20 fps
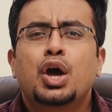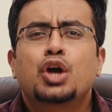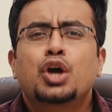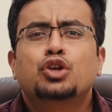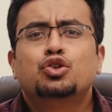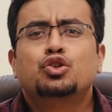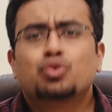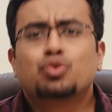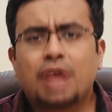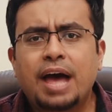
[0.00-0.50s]

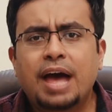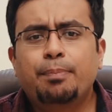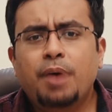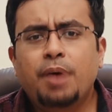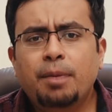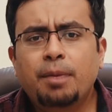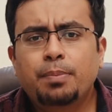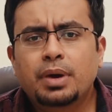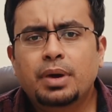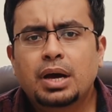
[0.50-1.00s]
To wrap
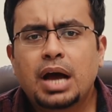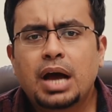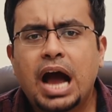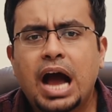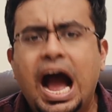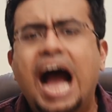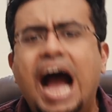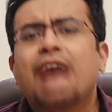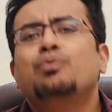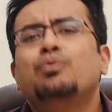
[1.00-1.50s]
up,
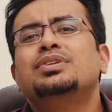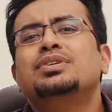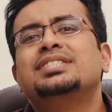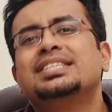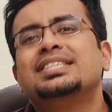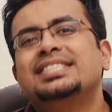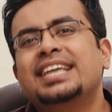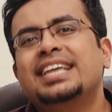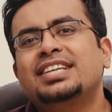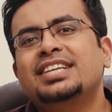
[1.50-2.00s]
I would
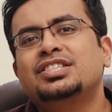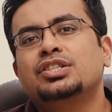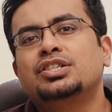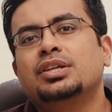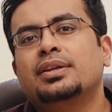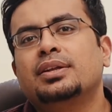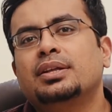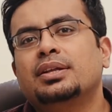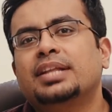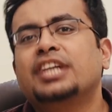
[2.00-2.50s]
suggest
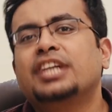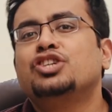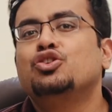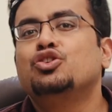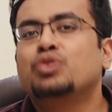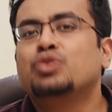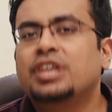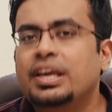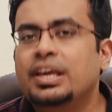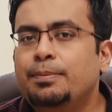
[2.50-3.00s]
that you
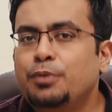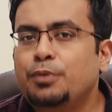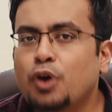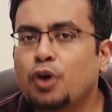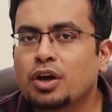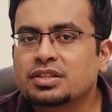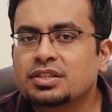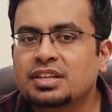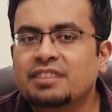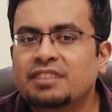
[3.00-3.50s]
keep
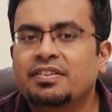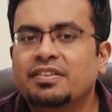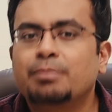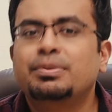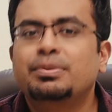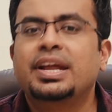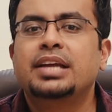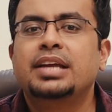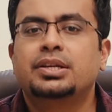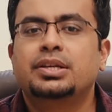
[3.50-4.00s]
yourself
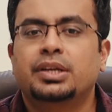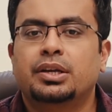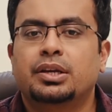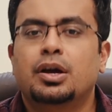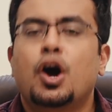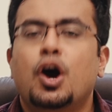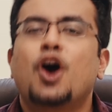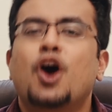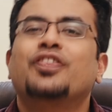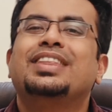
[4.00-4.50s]
updated
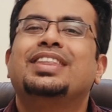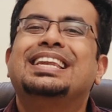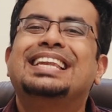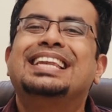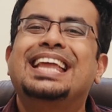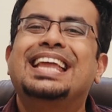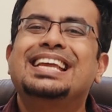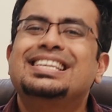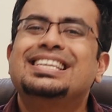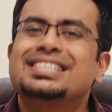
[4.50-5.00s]
on the
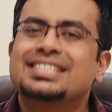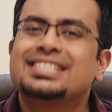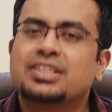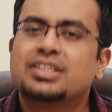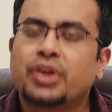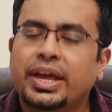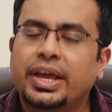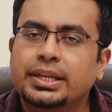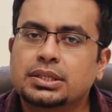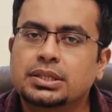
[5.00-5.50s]
latest
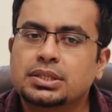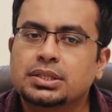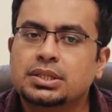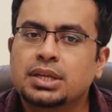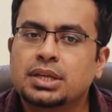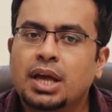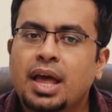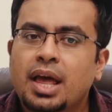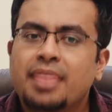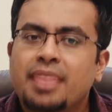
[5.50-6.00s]
trends
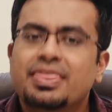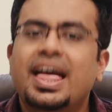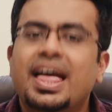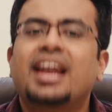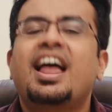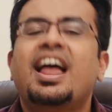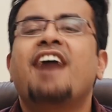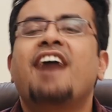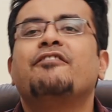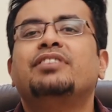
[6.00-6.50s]
that
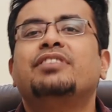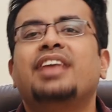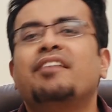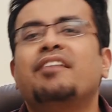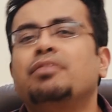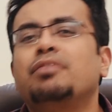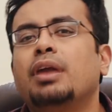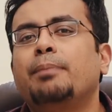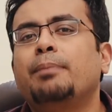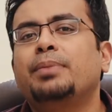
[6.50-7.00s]
have
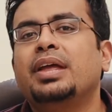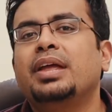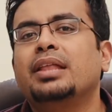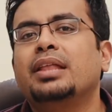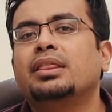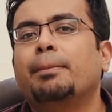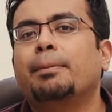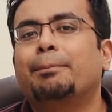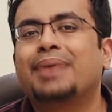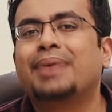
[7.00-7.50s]
developed in
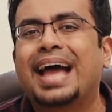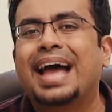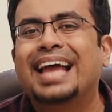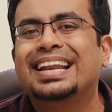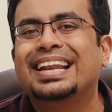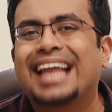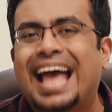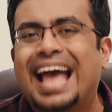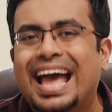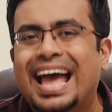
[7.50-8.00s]
the
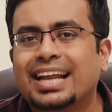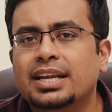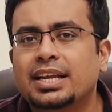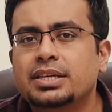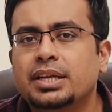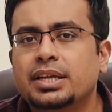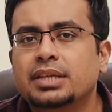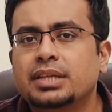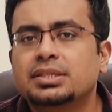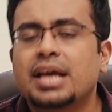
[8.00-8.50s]
brand
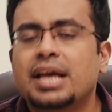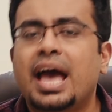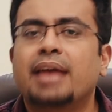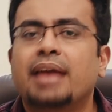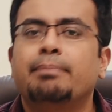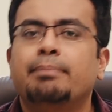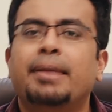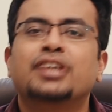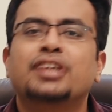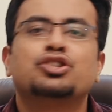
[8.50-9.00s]
analytics and
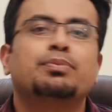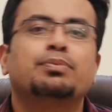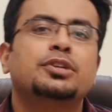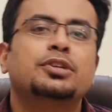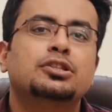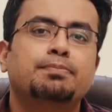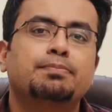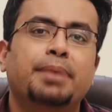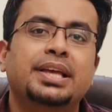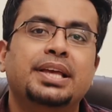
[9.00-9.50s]
measurement
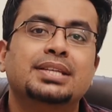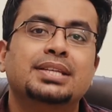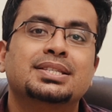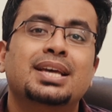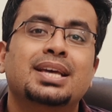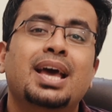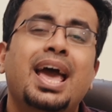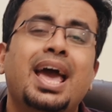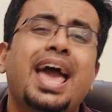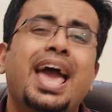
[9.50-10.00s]
space,
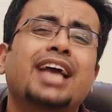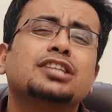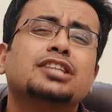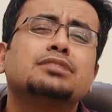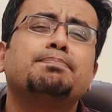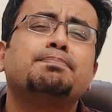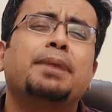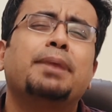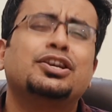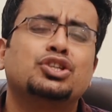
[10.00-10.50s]

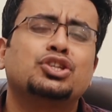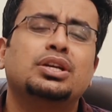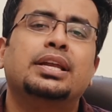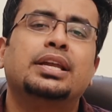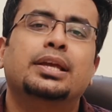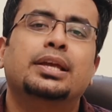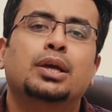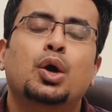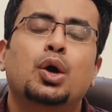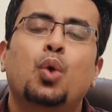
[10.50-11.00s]

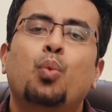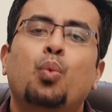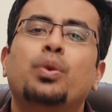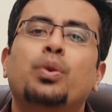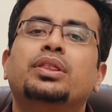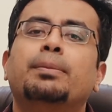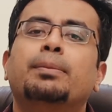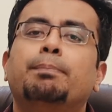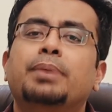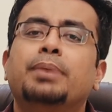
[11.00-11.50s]
especially with
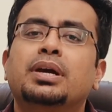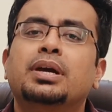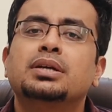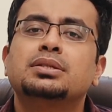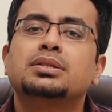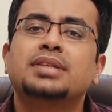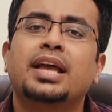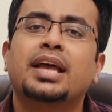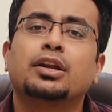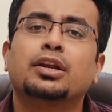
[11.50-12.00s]
the
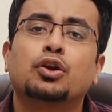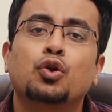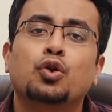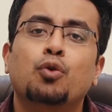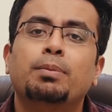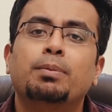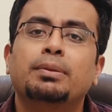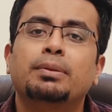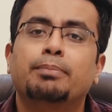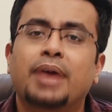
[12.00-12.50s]
biggest and
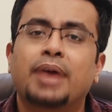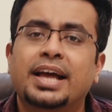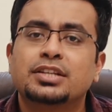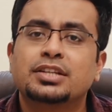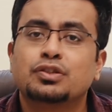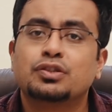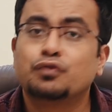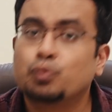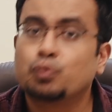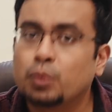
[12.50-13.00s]
global brands
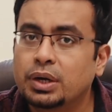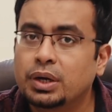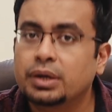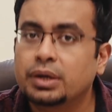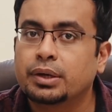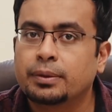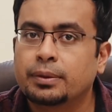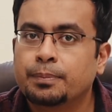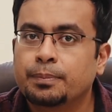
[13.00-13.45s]
of the world.